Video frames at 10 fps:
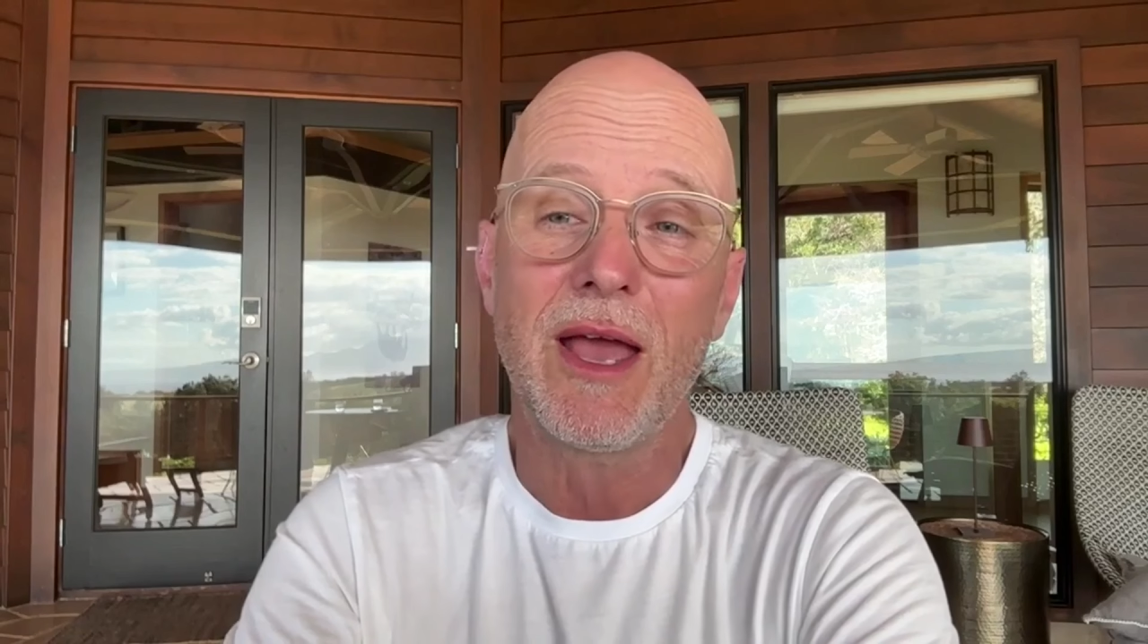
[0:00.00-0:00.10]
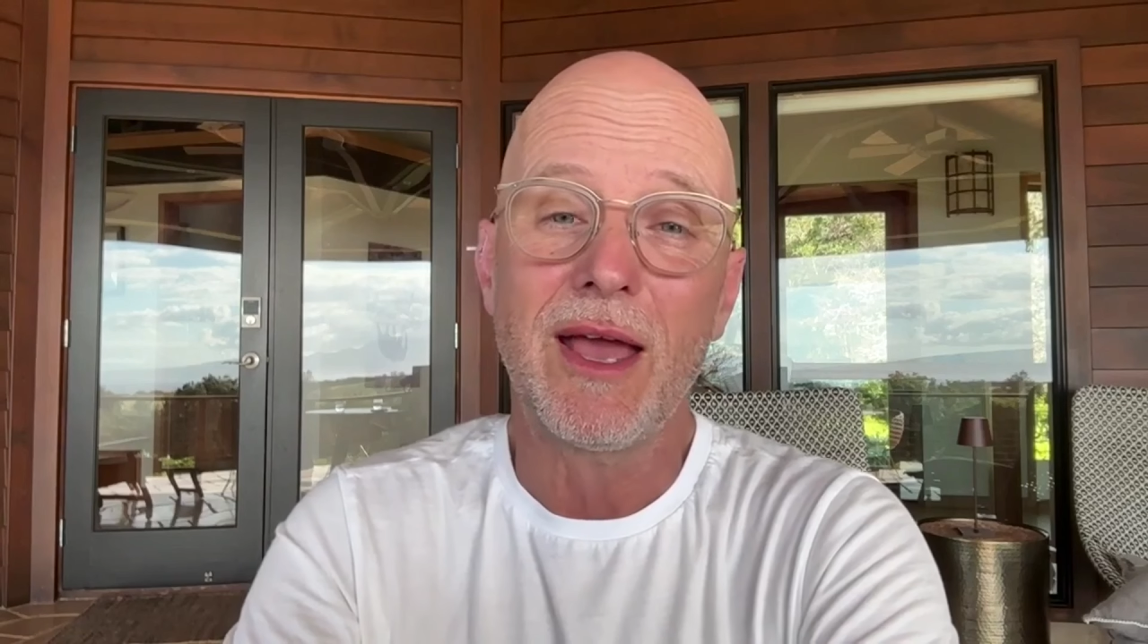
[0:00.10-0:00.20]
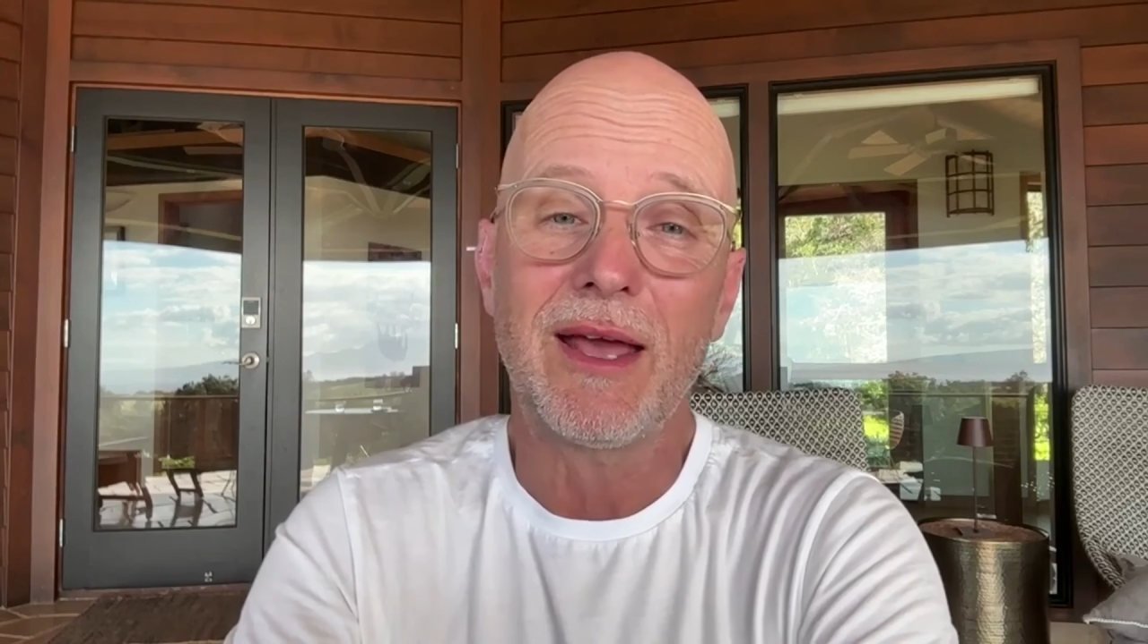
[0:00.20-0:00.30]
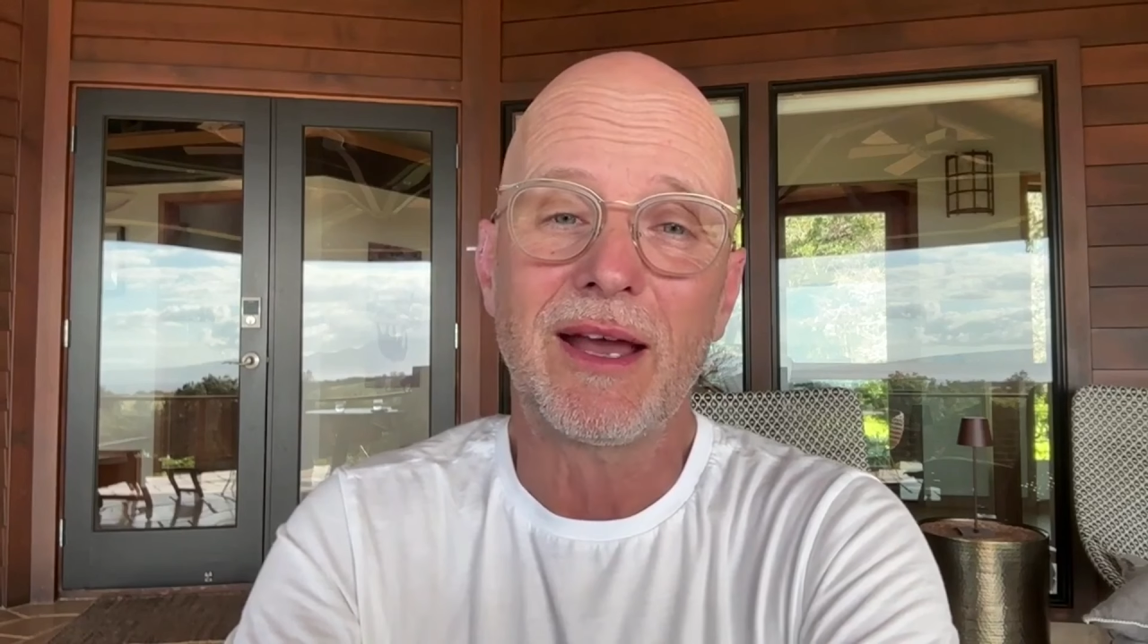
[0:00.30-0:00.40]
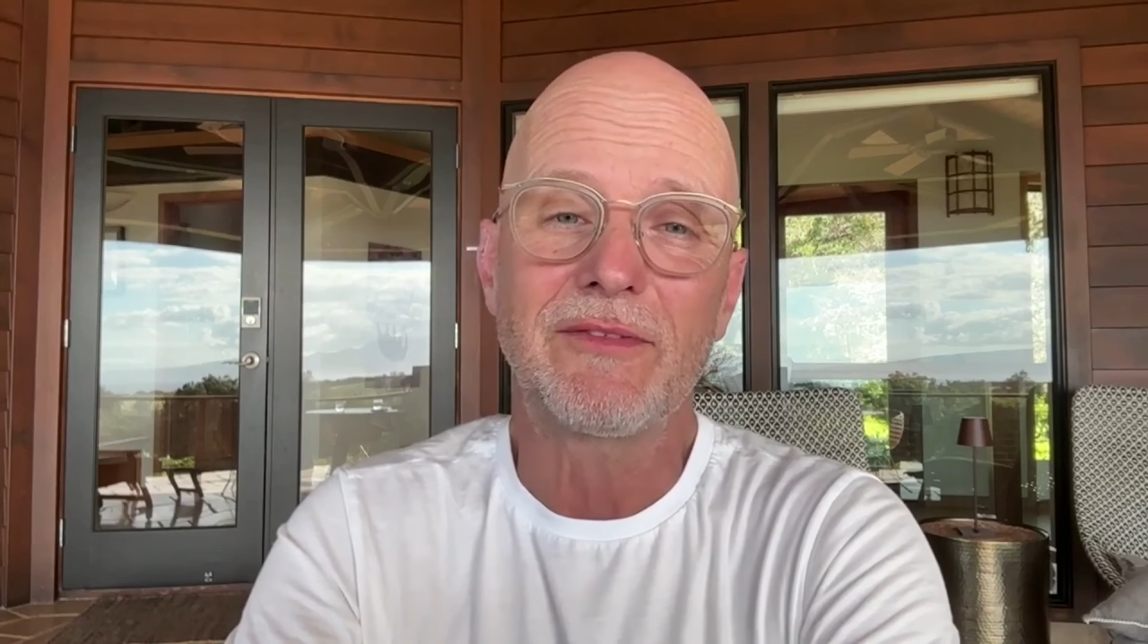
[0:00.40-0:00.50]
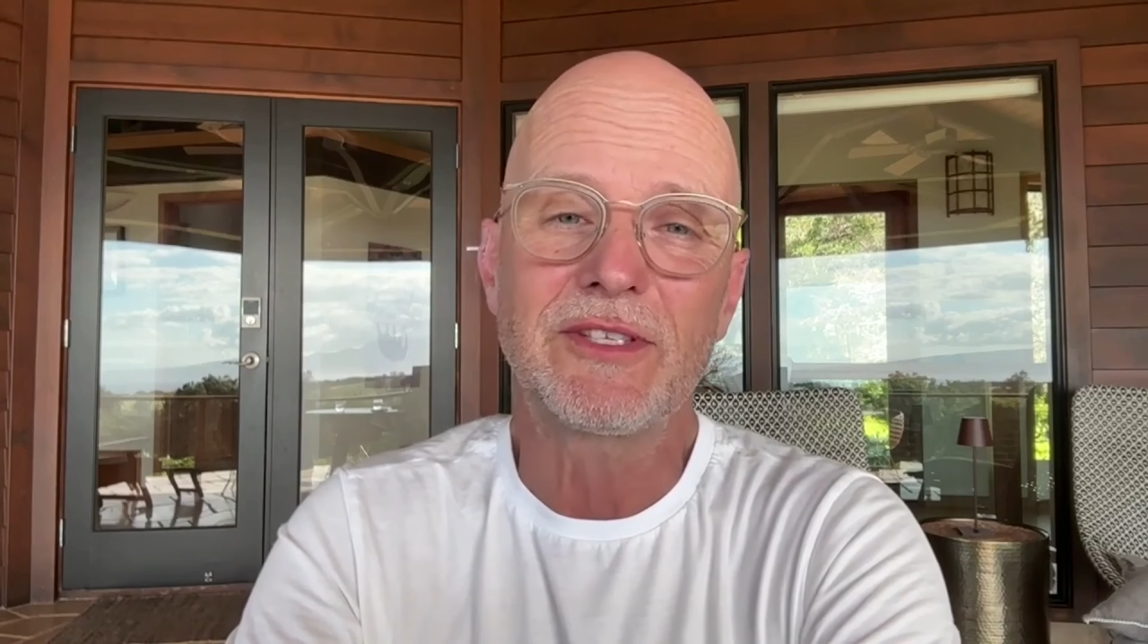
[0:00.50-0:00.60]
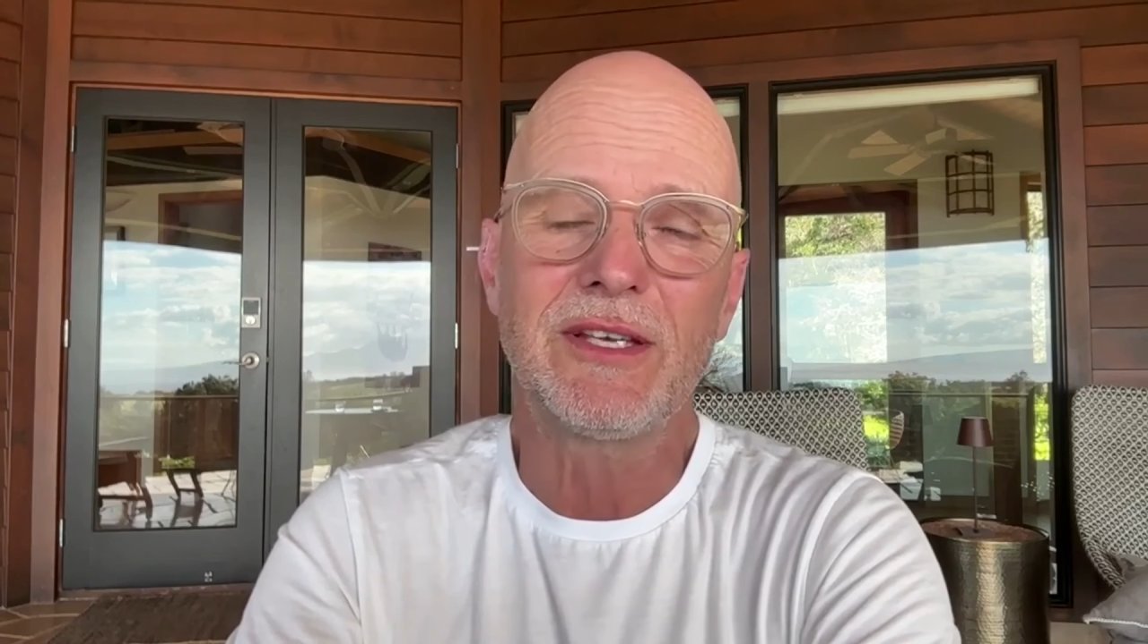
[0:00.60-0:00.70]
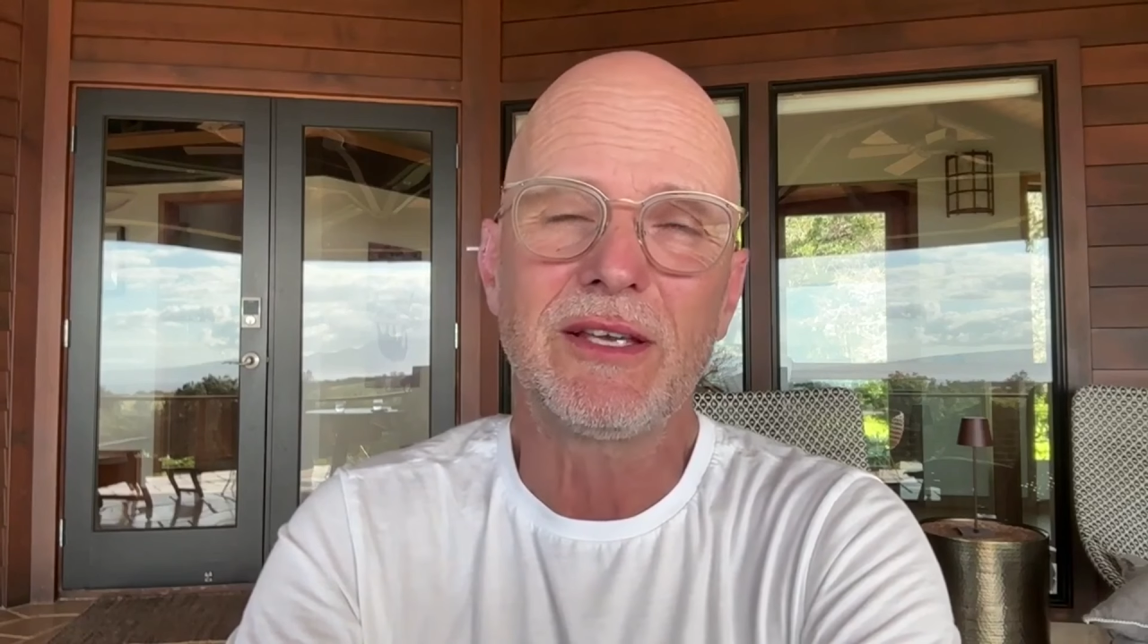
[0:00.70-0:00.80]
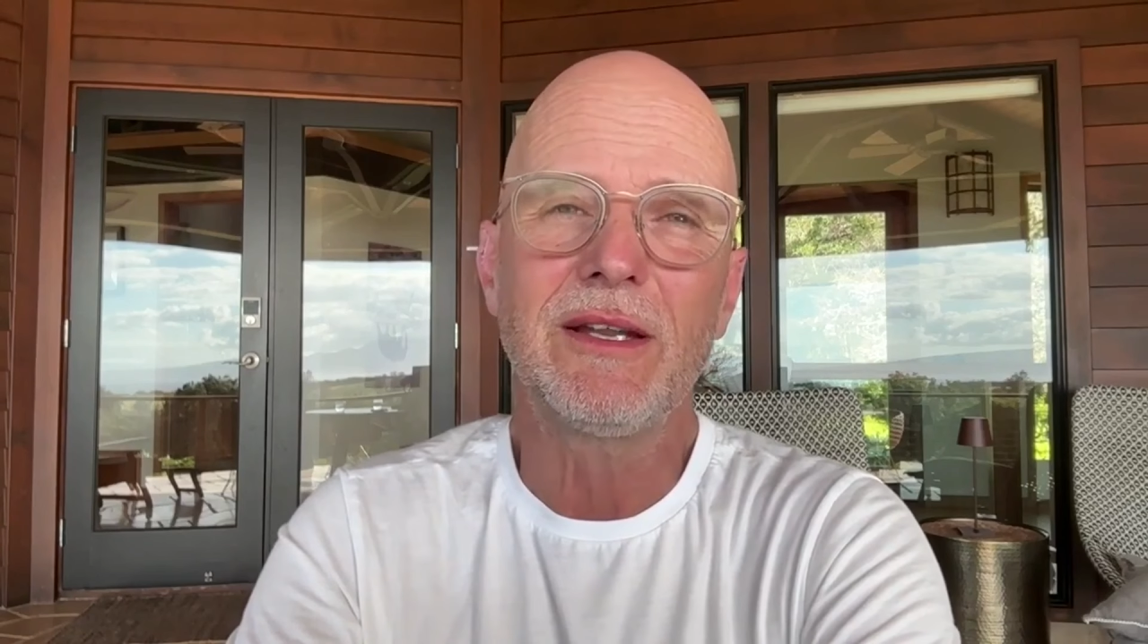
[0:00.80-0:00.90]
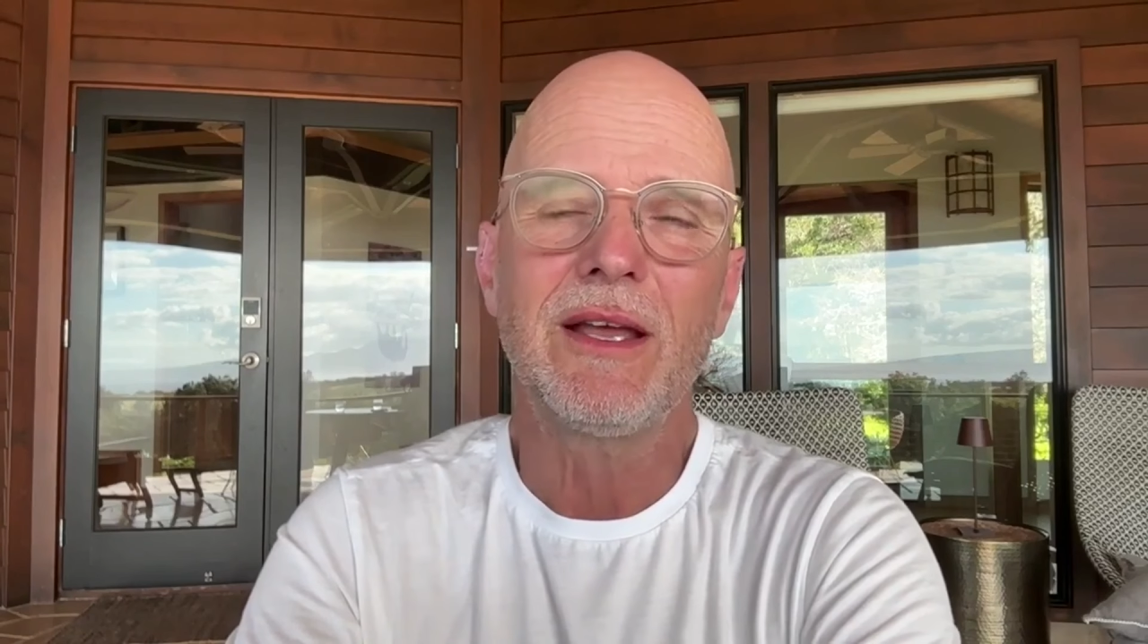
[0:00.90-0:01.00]
And I've
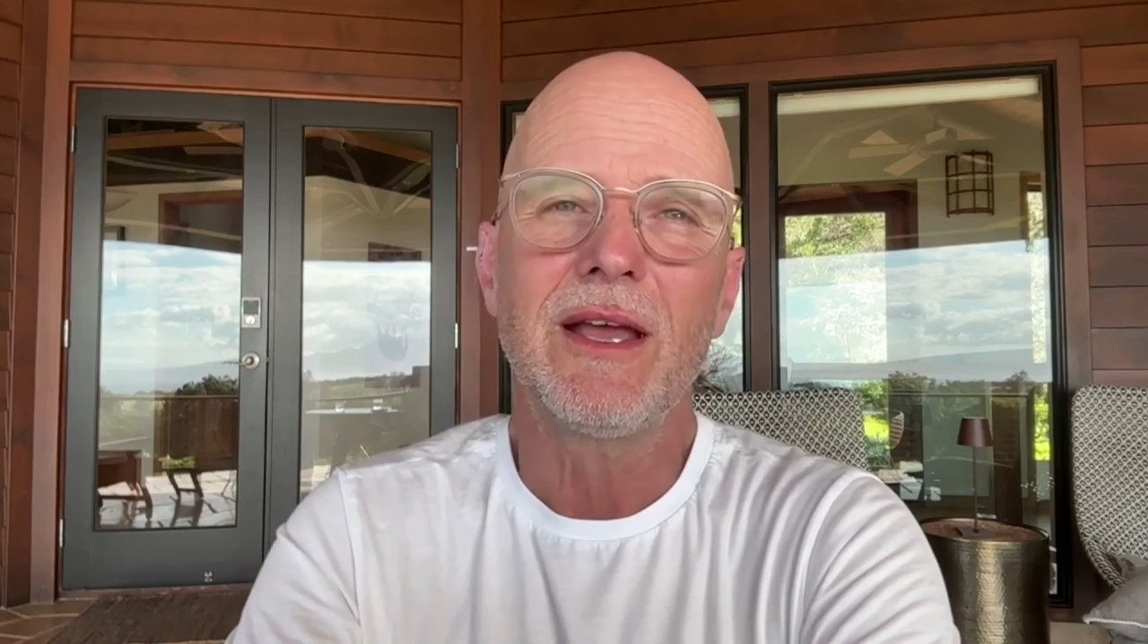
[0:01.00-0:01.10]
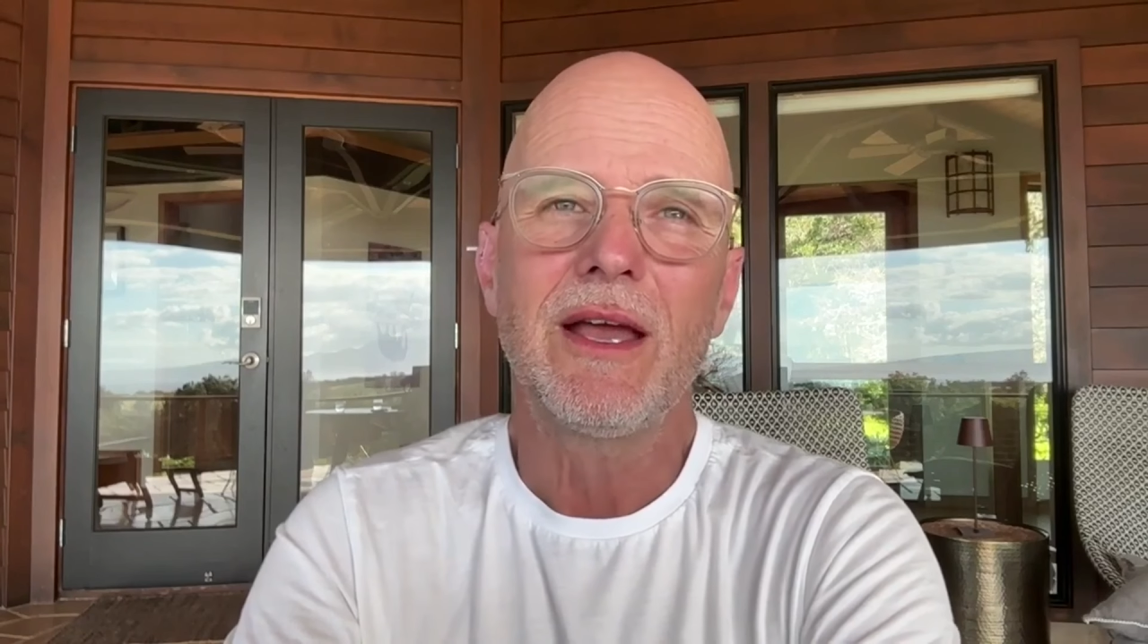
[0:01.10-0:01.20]
seen